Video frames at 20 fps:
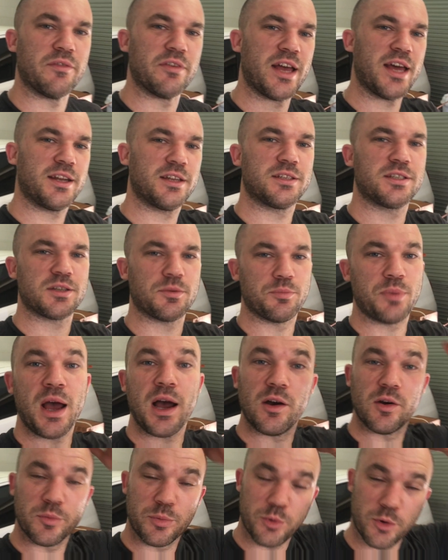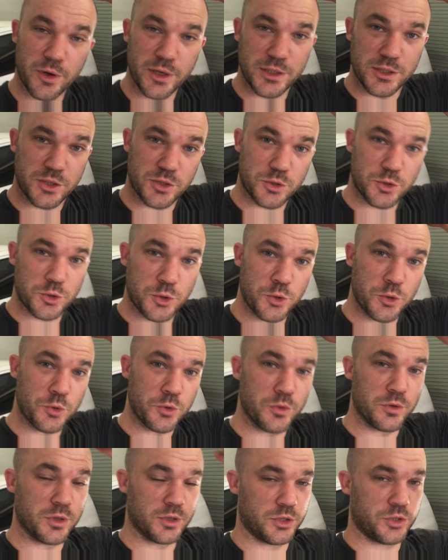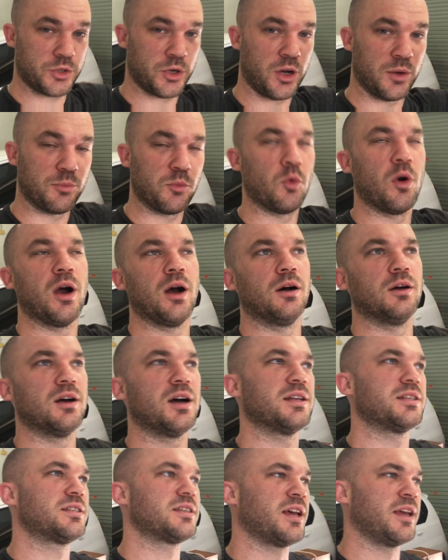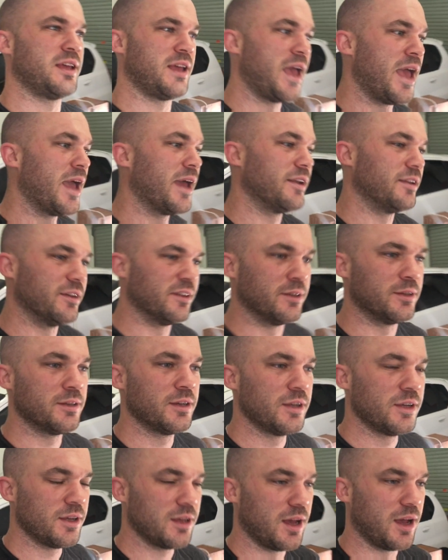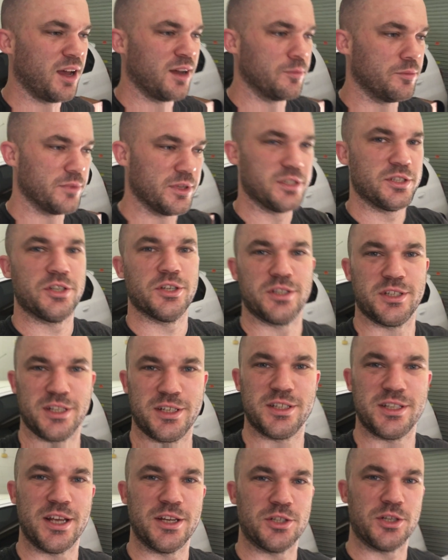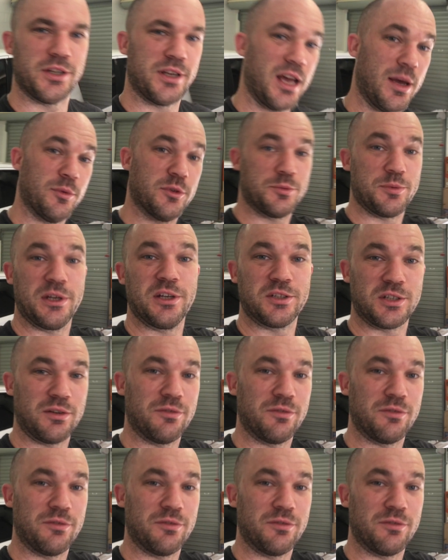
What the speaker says: added some power points to the shop. Well, I say added, it's just extension cables, because